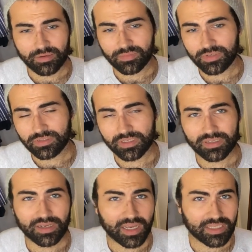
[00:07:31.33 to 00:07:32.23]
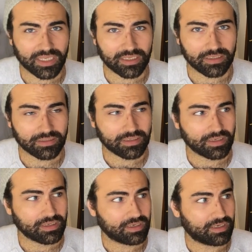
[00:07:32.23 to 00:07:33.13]
Personally, I like it.
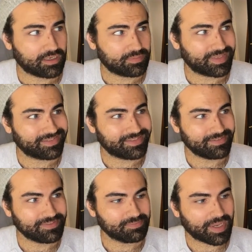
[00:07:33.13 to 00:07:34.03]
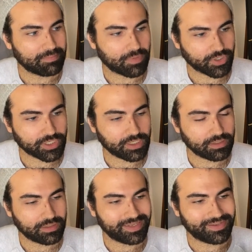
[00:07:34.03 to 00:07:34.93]
It leaves my
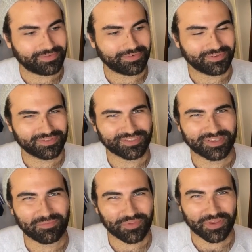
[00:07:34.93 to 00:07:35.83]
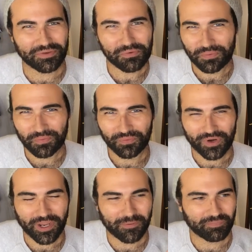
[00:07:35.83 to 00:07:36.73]
marking in something,
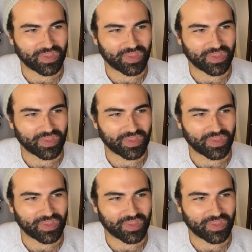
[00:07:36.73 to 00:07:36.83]
right?